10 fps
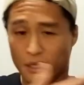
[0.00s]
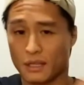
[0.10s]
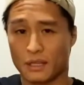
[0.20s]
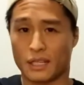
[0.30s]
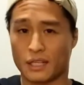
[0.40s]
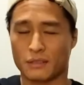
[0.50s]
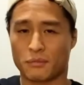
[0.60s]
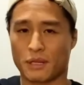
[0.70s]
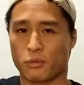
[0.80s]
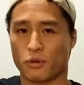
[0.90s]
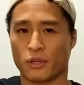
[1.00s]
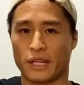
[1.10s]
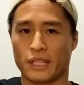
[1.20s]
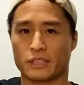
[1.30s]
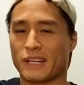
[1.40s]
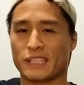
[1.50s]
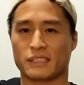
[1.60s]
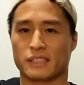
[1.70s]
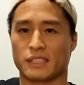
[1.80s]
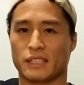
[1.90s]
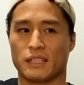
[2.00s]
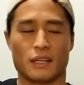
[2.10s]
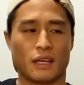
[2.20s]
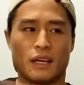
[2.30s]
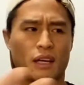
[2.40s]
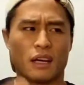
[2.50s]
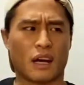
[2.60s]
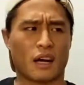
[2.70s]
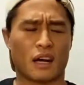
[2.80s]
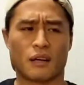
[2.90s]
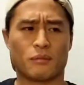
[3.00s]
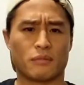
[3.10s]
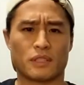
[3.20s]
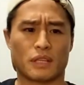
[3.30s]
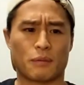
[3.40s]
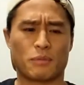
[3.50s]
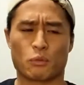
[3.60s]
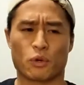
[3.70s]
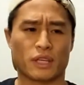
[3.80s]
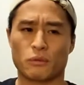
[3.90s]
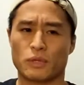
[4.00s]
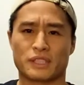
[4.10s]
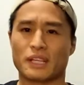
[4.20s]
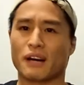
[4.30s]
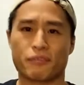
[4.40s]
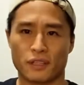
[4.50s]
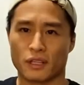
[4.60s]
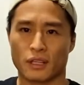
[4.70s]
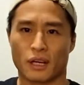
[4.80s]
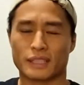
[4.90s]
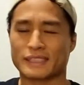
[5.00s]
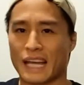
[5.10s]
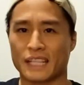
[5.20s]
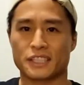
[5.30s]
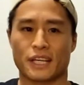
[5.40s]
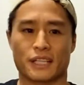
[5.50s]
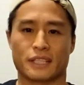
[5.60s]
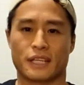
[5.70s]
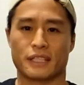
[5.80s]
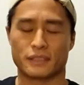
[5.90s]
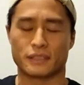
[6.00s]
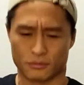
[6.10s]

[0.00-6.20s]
like my boy Spicely um, i've been working with duffy a lot sanchez and